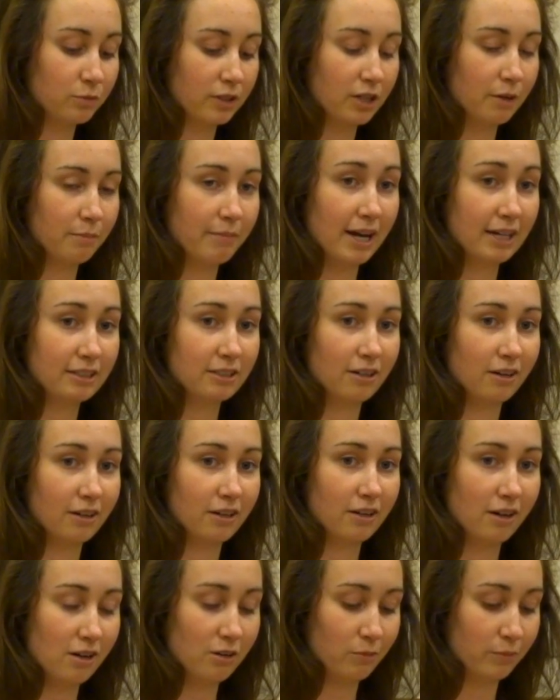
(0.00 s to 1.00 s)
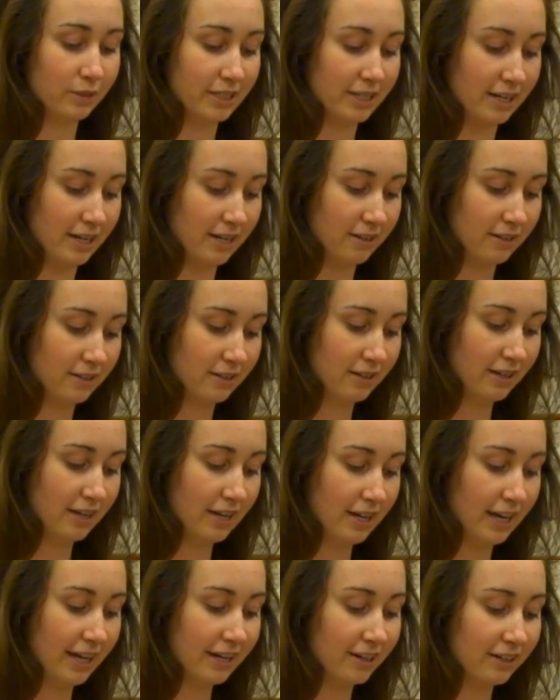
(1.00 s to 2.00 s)
will come back to Hong Kong one day,
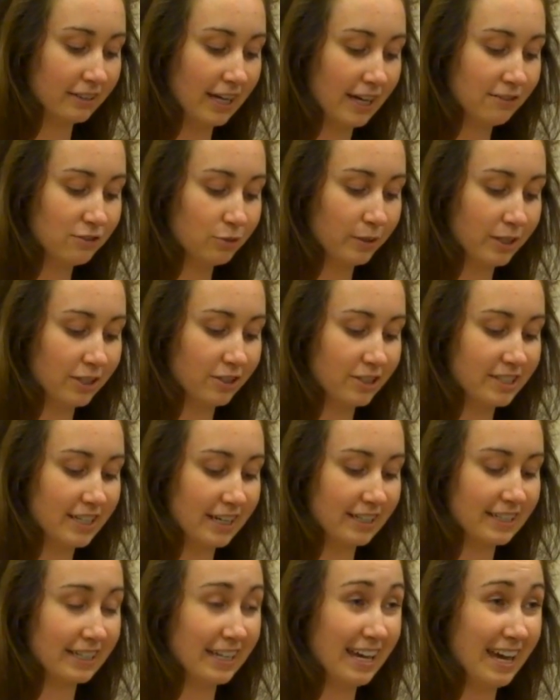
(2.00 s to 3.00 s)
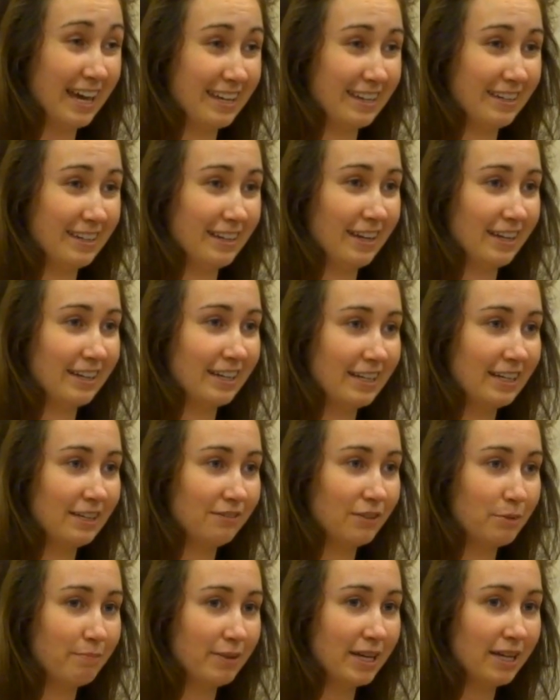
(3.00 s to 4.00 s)
and our lives will intersect again in an
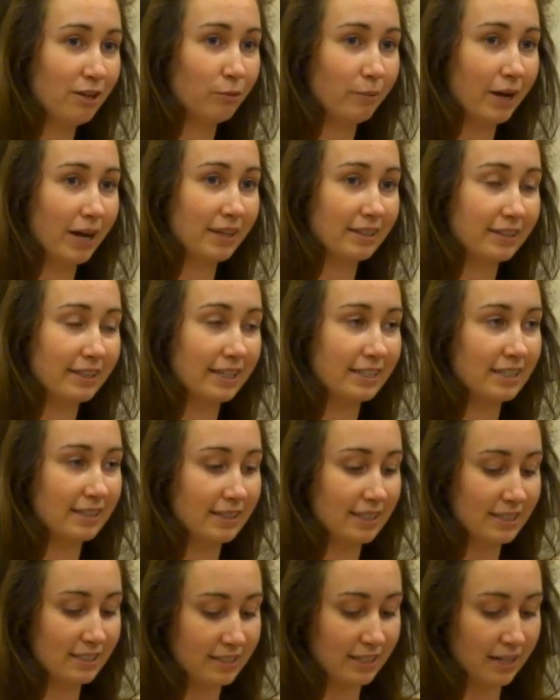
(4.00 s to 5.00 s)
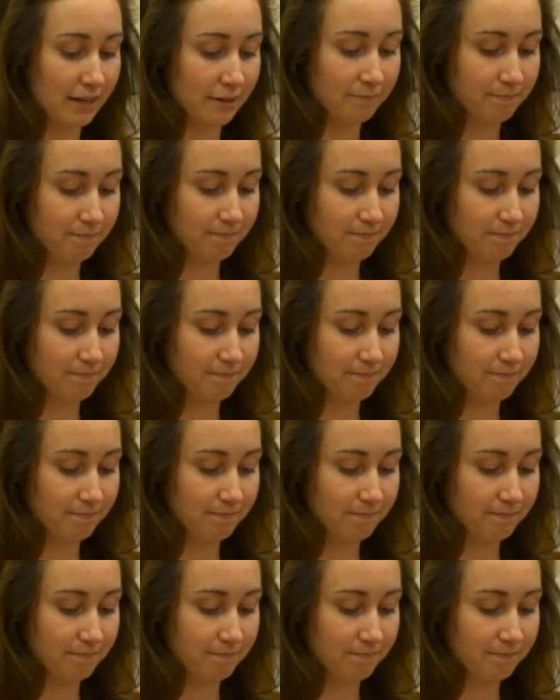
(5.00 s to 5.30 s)
even bigger way than they did this time.